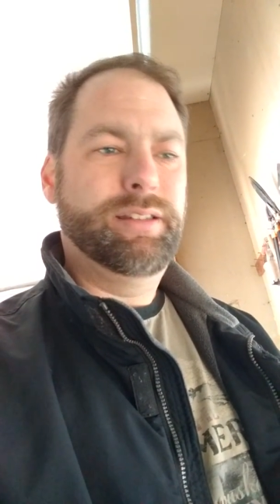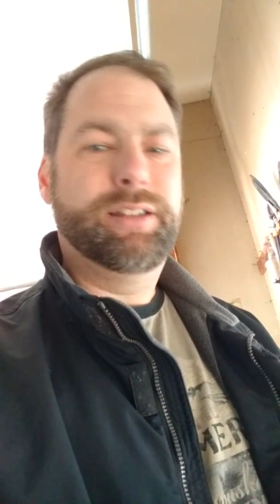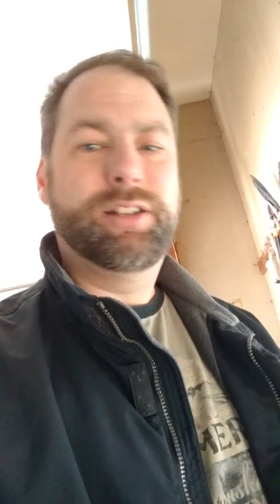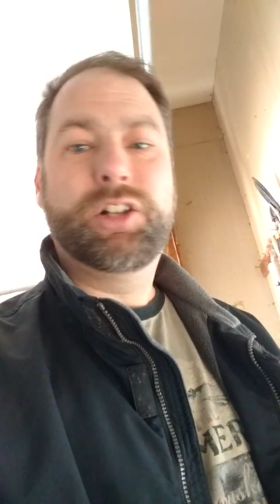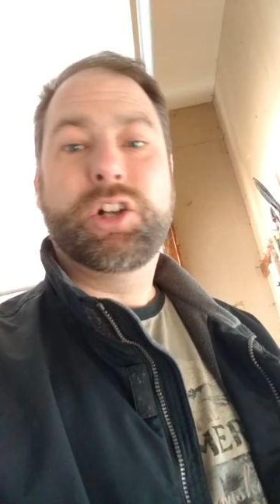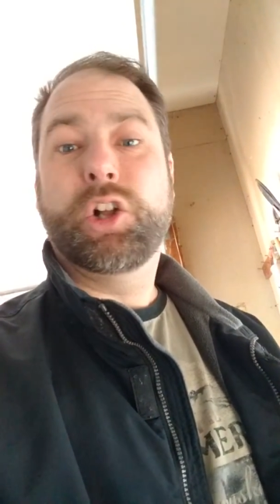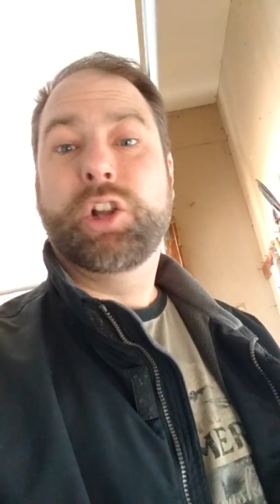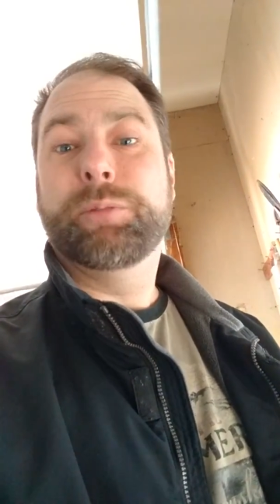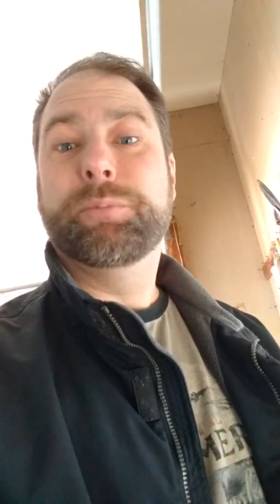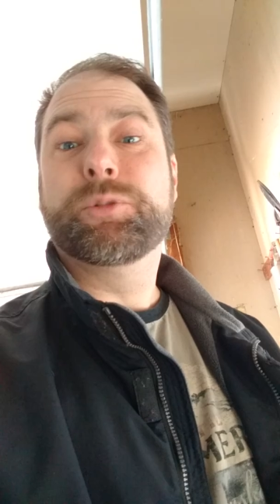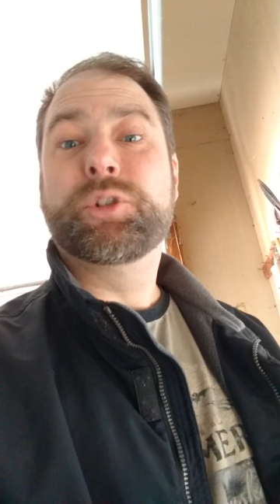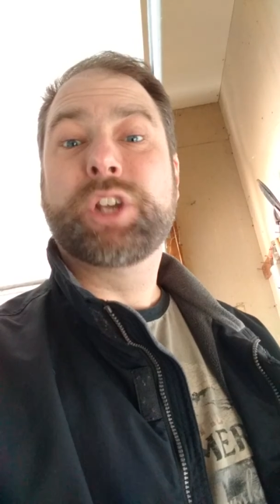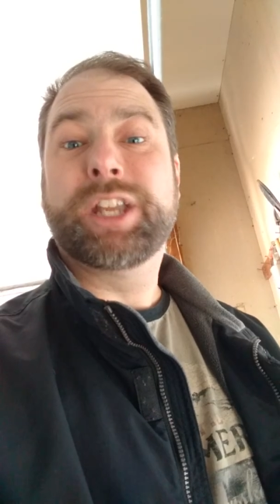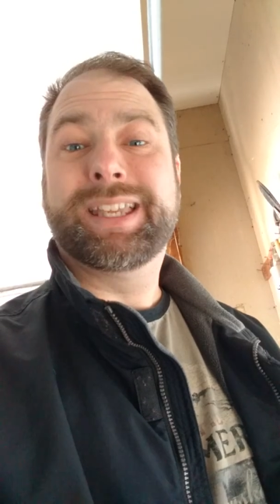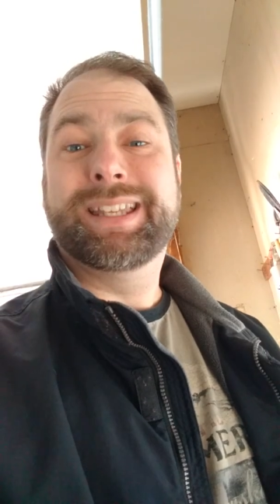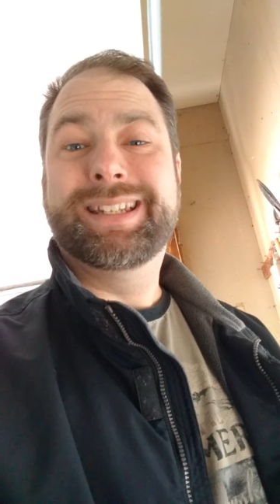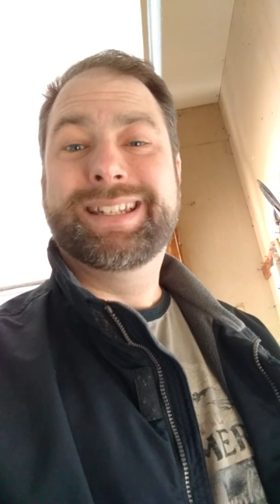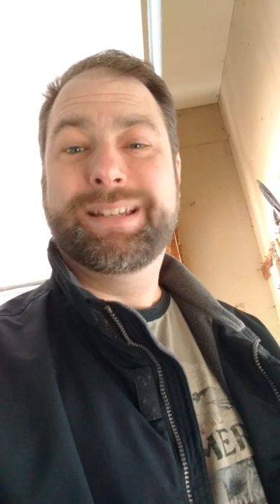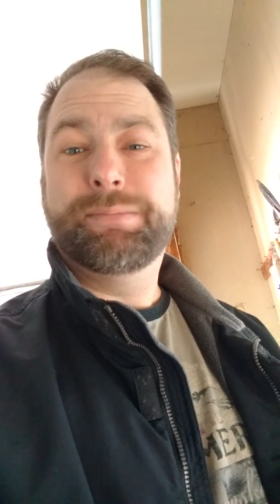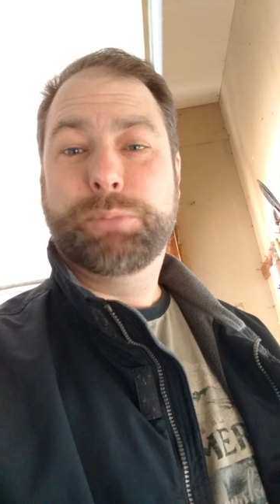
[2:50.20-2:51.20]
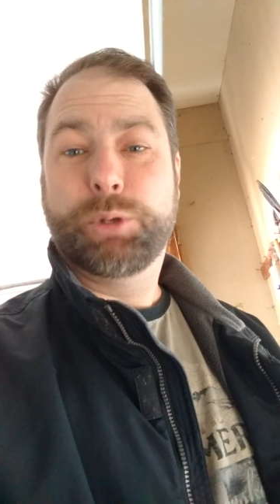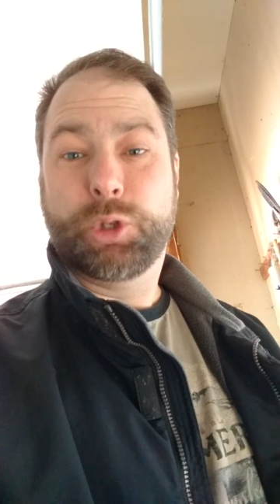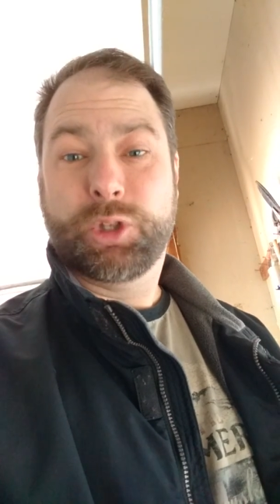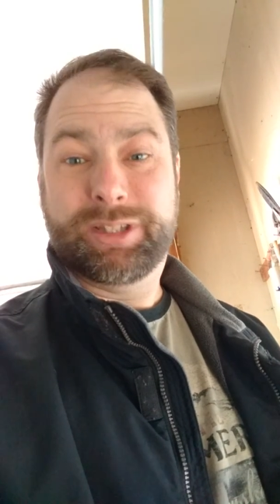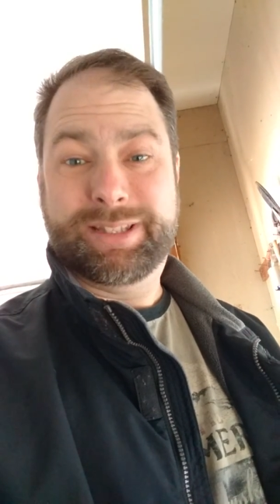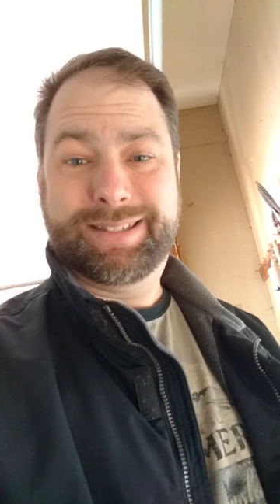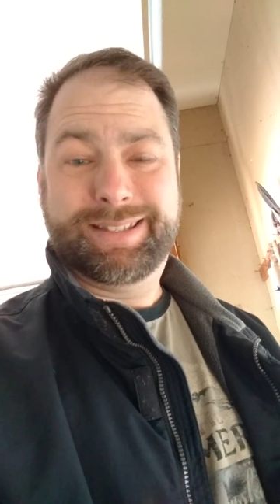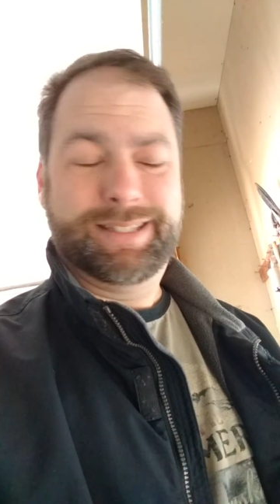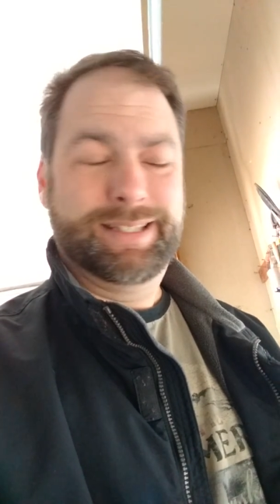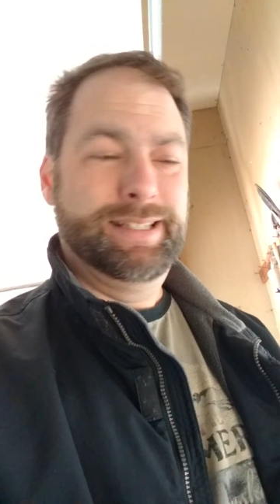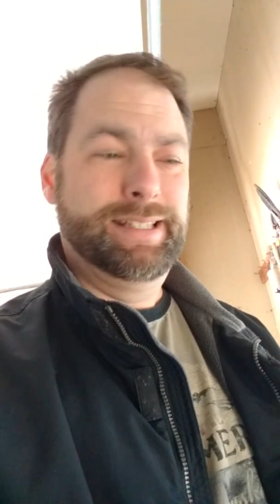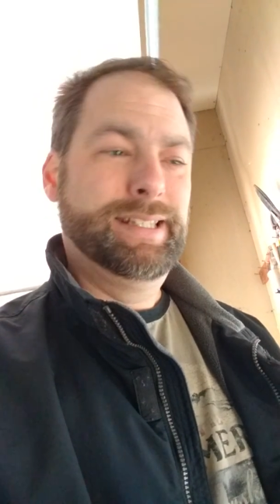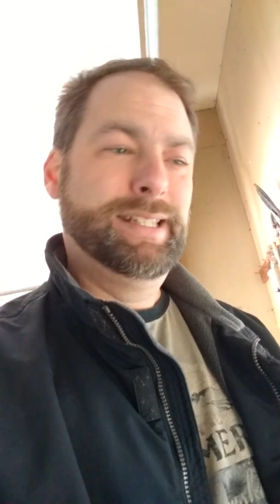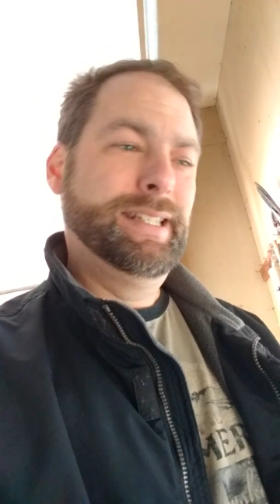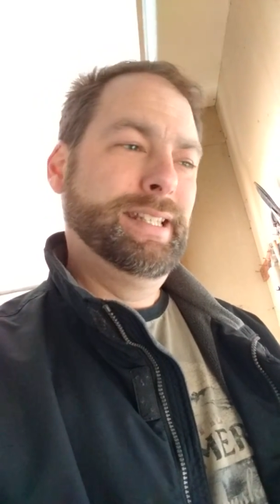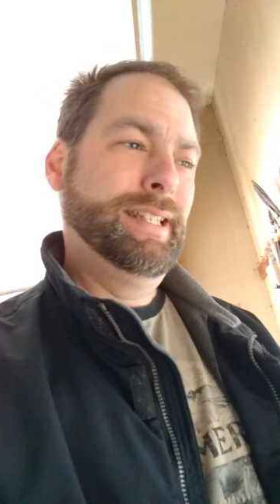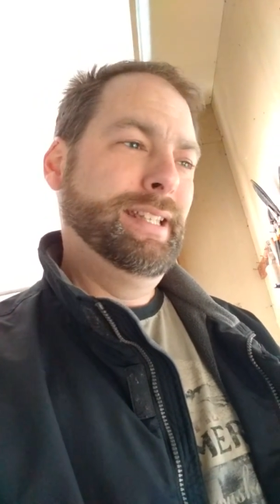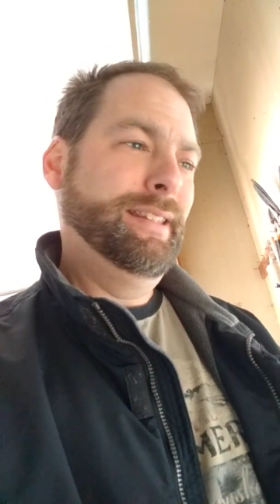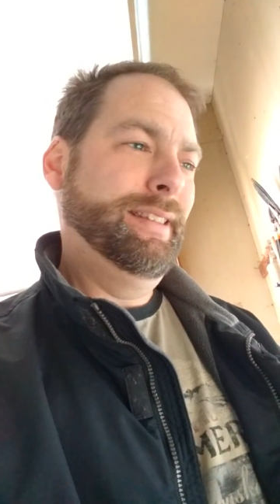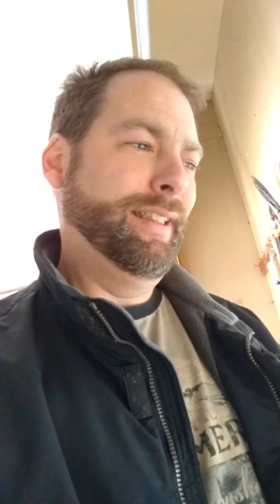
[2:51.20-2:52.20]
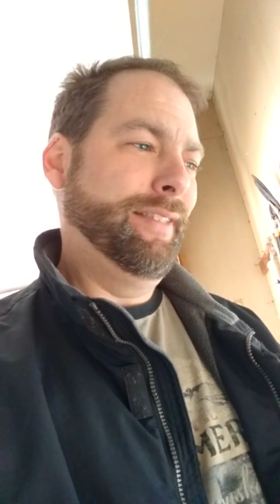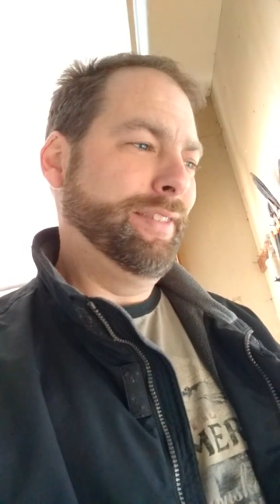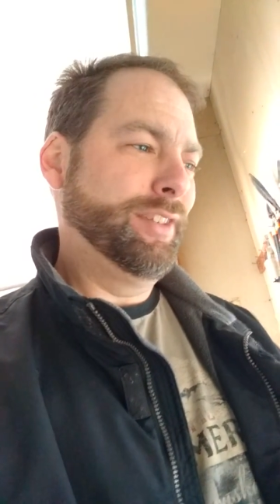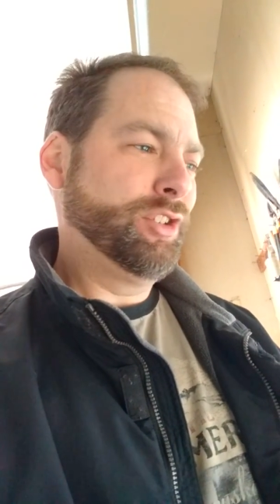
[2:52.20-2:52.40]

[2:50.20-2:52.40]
call them chicken nipples, that